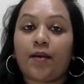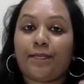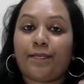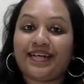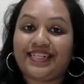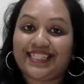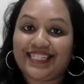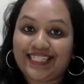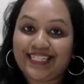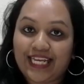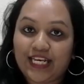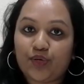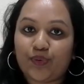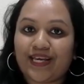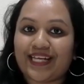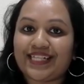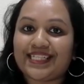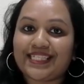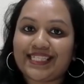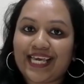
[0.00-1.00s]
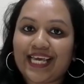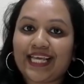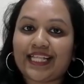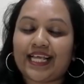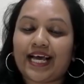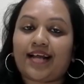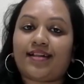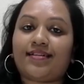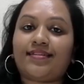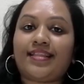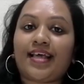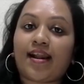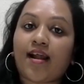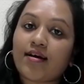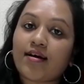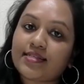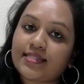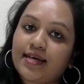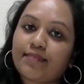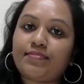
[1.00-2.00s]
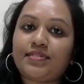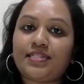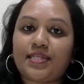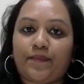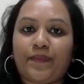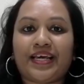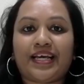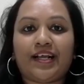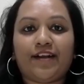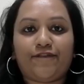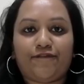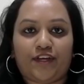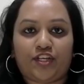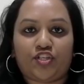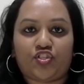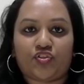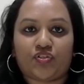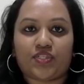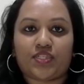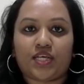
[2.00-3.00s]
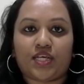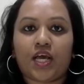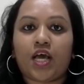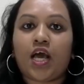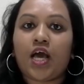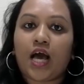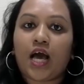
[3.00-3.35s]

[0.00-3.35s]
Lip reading: But still you can say that there are some typical features.